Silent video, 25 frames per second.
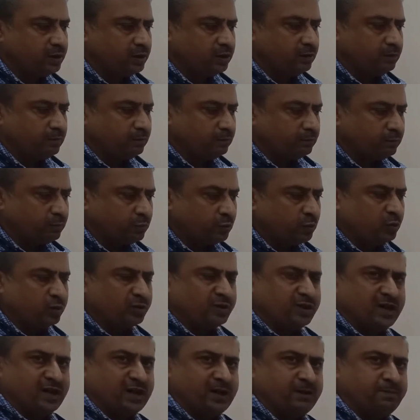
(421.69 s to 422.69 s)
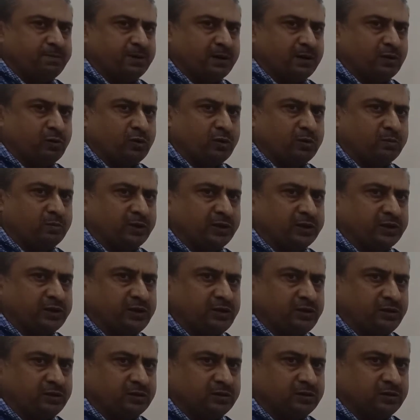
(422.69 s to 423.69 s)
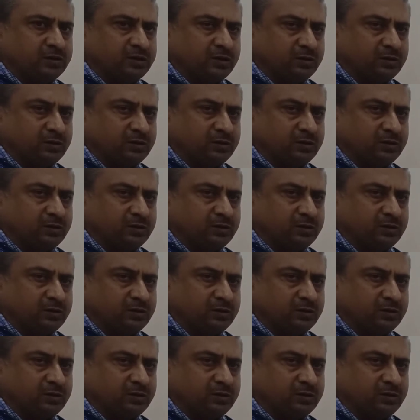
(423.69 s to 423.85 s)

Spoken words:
more the high powered money,